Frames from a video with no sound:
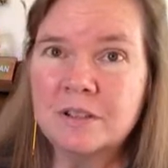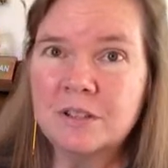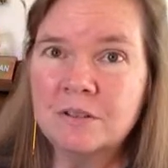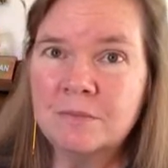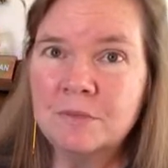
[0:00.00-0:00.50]

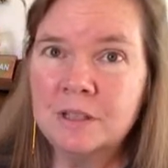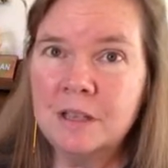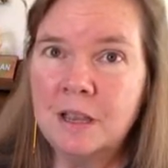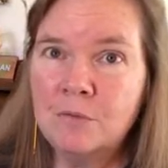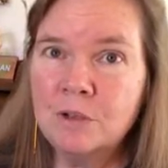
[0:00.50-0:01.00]
So I'm really,
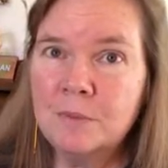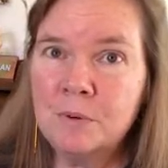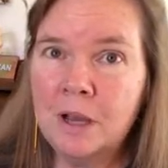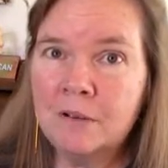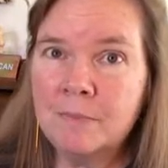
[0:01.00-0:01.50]
really
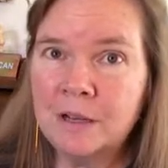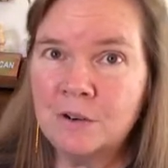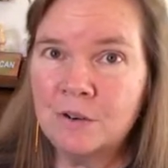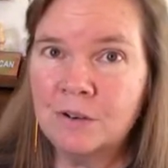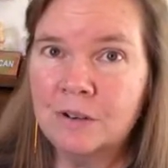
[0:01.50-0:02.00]
proud of my
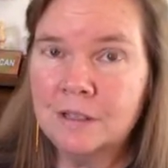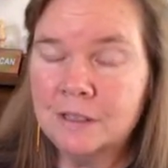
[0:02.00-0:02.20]
girl.